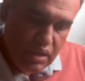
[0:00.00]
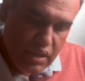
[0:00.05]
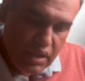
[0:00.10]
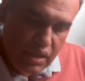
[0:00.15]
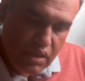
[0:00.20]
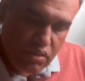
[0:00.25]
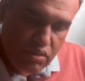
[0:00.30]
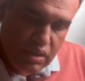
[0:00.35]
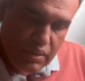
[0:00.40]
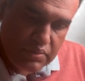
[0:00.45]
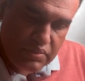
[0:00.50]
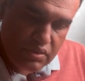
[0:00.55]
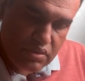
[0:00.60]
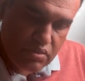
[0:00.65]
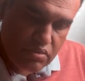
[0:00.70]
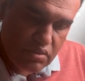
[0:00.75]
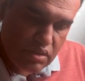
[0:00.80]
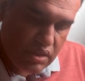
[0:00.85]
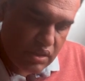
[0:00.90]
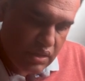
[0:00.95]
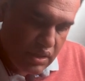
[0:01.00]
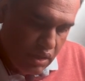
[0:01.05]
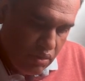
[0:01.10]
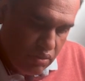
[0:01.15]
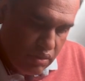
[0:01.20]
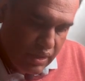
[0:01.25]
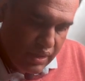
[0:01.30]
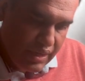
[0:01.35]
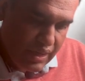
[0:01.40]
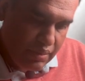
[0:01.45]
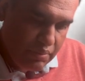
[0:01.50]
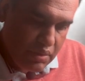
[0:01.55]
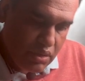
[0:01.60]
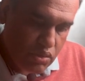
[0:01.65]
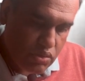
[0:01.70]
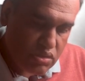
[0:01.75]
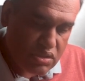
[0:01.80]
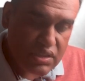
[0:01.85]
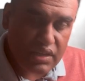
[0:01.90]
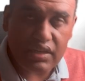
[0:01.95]
and collapses to the ground, unable
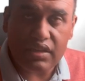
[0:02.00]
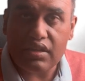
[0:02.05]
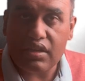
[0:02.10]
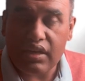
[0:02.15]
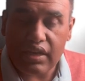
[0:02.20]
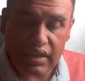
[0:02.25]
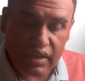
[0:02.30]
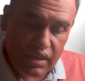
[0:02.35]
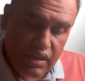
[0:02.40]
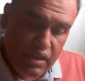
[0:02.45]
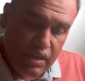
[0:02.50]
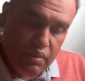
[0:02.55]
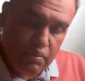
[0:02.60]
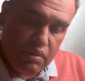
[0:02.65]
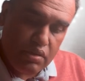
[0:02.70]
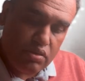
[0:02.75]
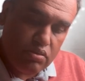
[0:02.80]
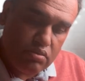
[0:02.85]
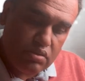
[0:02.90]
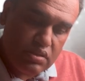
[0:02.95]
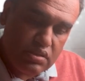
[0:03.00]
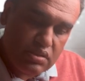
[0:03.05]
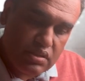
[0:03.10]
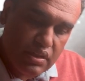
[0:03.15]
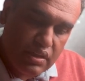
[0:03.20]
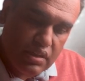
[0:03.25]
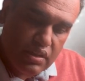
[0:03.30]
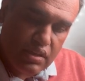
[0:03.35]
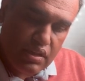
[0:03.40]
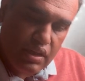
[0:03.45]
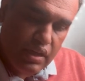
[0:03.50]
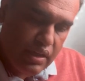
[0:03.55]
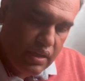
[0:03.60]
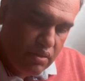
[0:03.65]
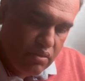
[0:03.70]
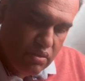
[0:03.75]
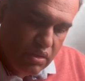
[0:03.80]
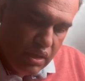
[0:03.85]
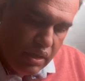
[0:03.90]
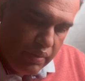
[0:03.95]
to straighten the leg.
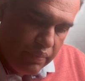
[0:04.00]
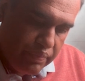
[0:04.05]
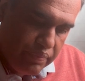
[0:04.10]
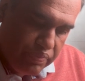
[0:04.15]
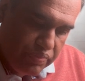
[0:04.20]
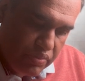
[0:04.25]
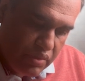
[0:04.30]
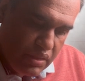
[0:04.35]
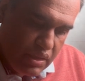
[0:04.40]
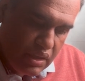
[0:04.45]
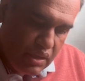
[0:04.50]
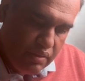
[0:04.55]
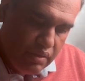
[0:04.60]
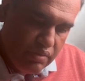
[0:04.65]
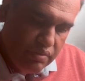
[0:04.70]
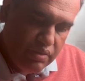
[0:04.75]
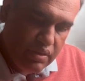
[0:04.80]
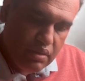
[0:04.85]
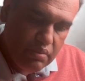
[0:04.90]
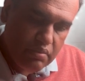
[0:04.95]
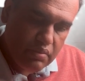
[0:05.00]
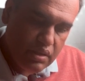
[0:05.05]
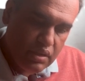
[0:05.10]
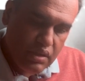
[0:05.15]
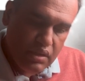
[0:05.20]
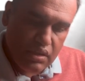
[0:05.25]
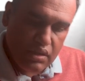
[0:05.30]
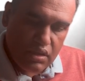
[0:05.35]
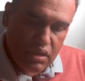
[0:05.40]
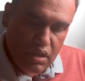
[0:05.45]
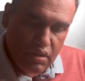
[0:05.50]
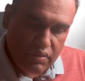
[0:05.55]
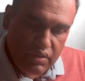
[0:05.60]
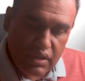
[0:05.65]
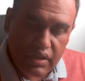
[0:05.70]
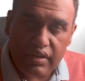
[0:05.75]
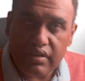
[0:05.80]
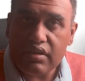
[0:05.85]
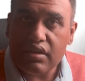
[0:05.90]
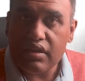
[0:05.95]
Okay. The given film of the
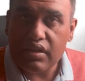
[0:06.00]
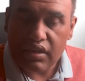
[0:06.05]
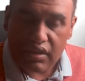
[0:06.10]
lateral